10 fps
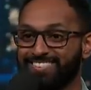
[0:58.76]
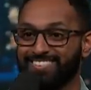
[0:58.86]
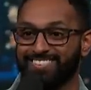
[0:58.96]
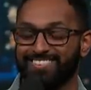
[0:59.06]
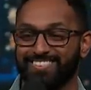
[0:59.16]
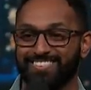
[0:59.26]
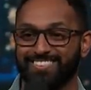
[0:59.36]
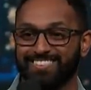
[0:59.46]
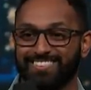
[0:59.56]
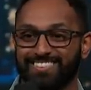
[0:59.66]

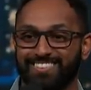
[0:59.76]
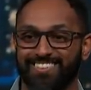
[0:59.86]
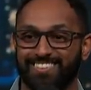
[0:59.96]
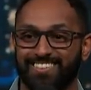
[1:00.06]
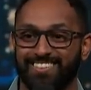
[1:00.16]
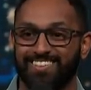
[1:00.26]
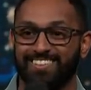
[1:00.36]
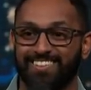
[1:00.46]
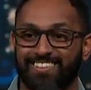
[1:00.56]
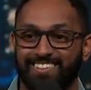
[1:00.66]

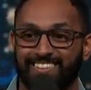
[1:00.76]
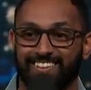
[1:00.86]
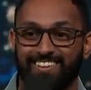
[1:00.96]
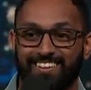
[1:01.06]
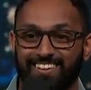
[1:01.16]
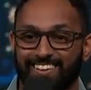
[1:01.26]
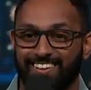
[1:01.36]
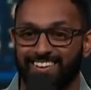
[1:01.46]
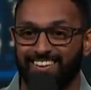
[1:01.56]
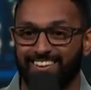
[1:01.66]

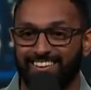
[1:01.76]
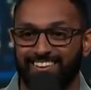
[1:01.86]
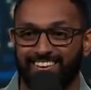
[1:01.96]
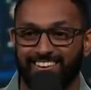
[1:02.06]
No one is speaking in this clip.